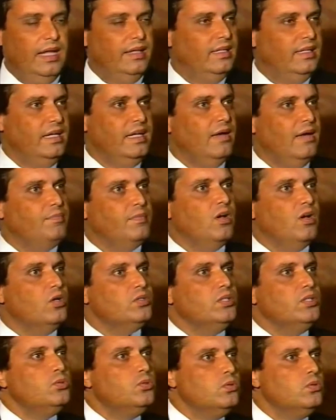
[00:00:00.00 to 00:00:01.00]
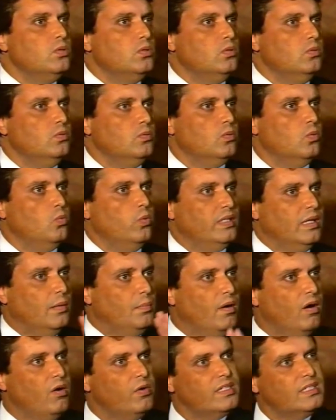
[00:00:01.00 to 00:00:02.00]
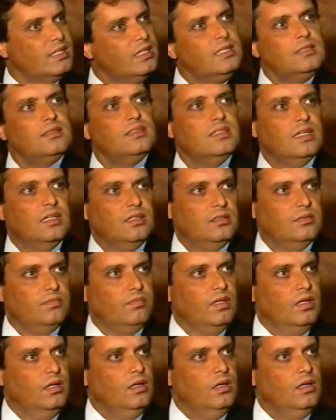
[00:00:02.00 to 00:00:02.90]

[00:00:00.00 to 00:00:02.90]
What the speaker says: They have nothing to do with Amaury's incident.